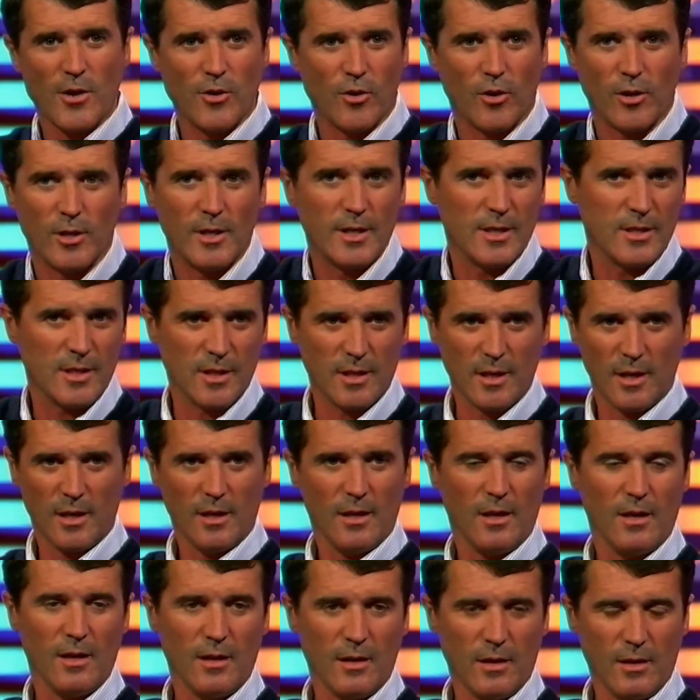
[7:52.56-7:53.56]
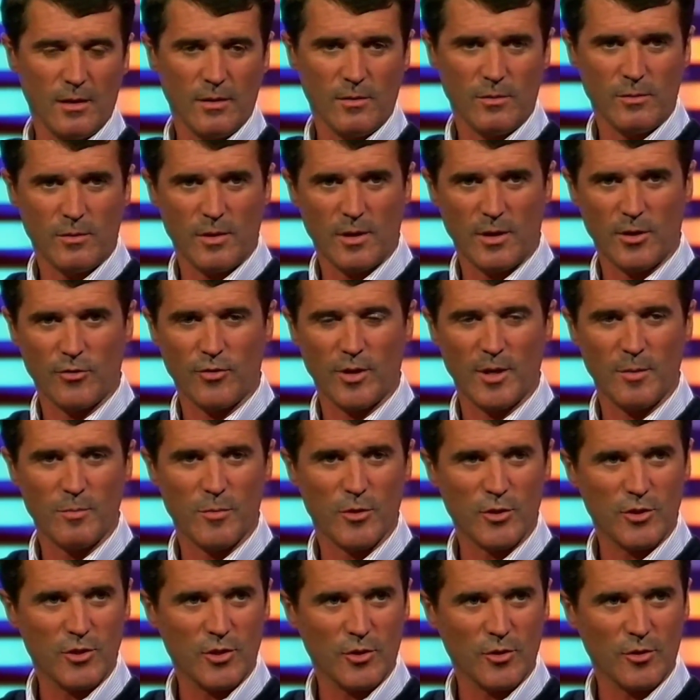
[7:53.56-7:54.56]
I know. listen, I, I agreed
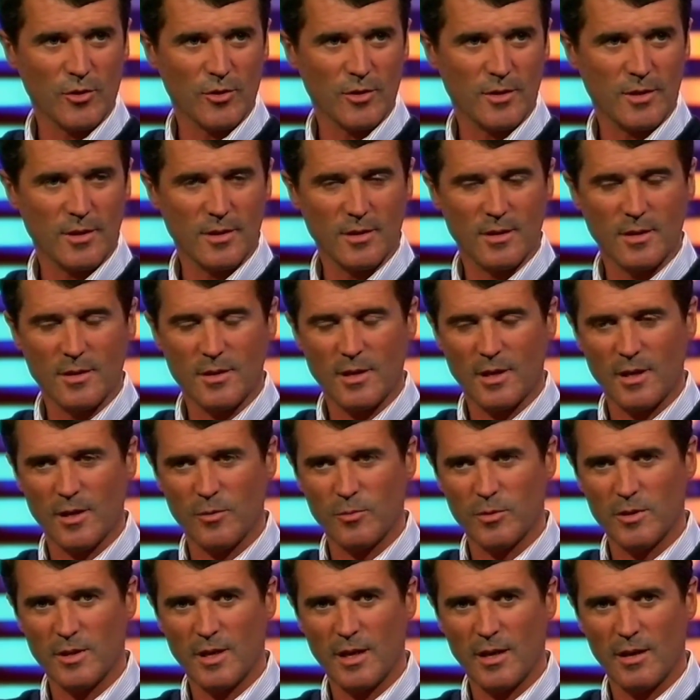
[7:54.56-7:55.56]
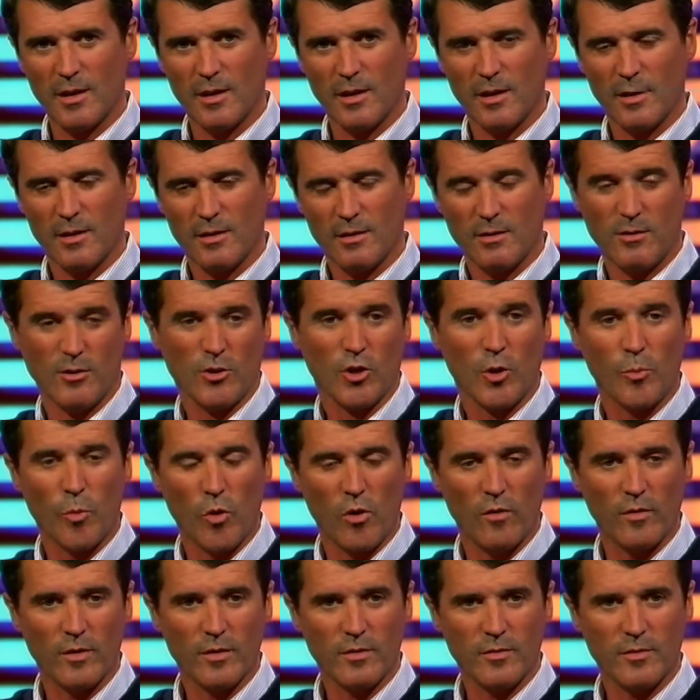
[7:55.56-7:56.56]
months ago to, that I would get, uh, you know,
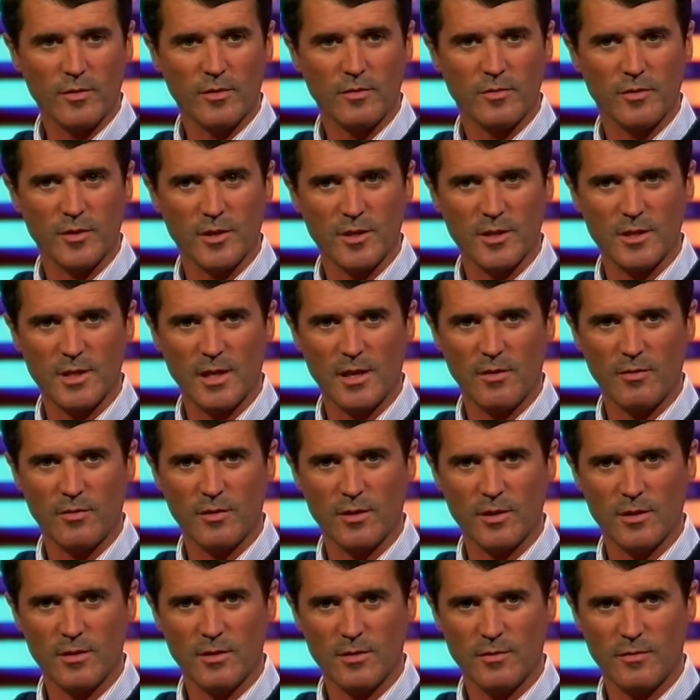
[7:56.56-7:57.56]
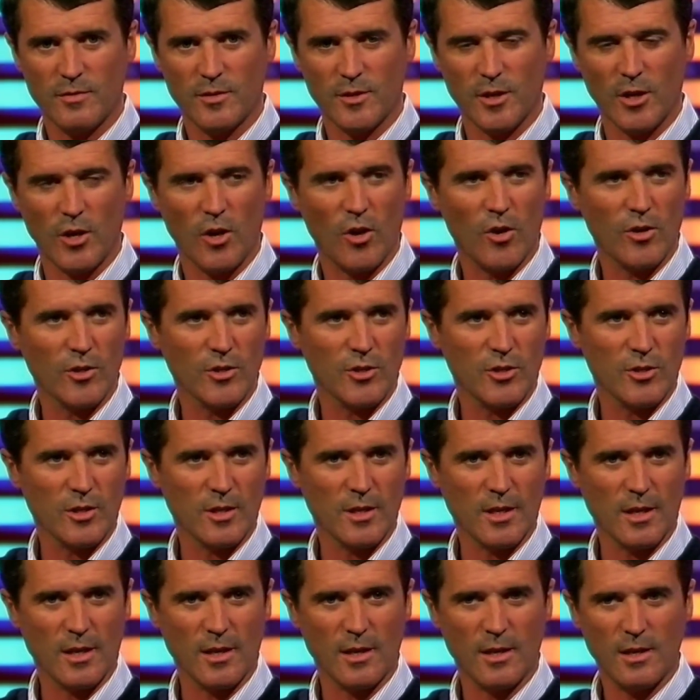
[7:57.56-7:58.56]
come over for, for this day, for the, for the
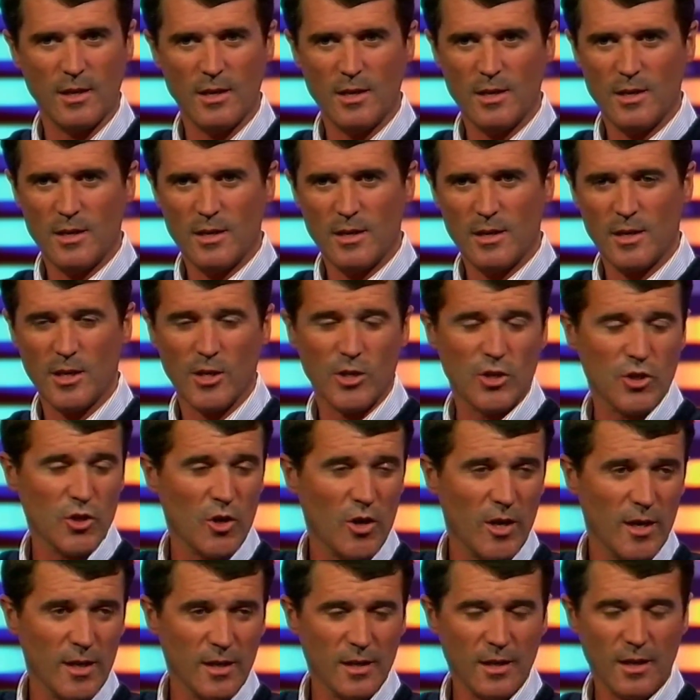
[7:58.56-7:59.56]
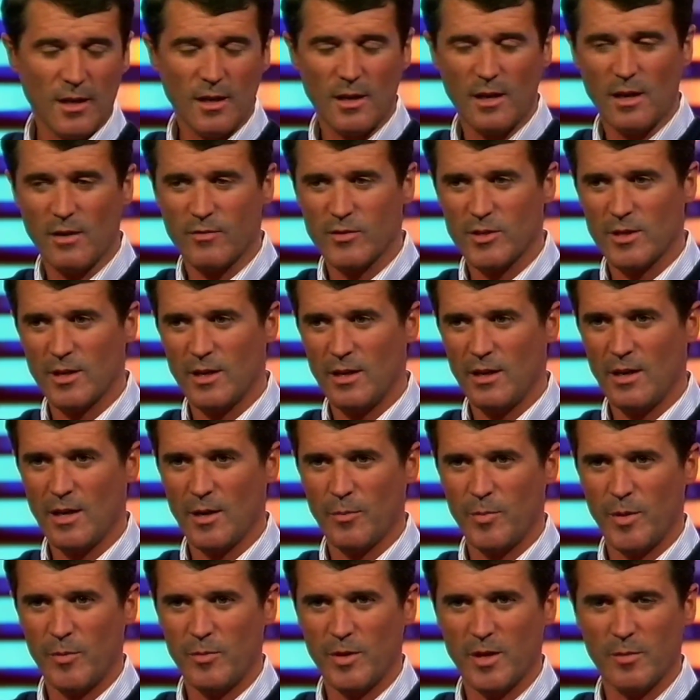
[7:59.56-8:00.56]
launch, and, uh, and I enjoy it. And, obviously, a
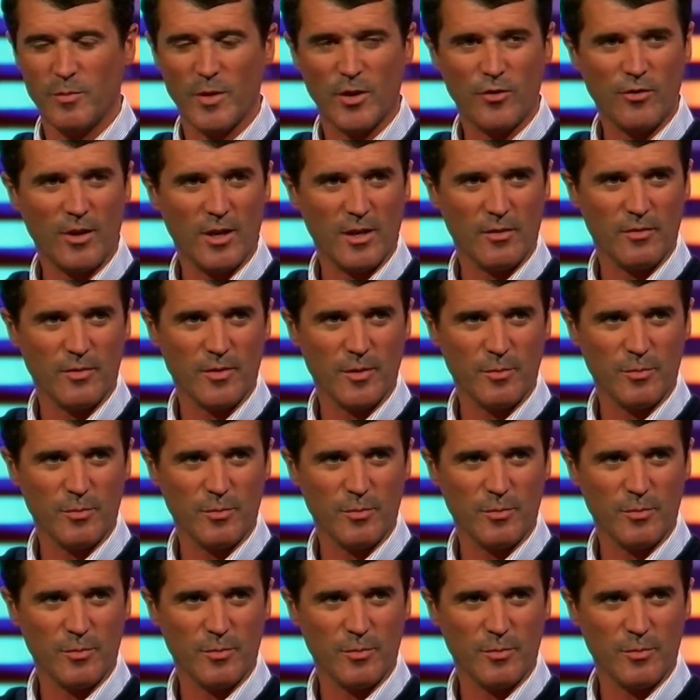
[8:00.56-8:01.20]
lot of people give me credit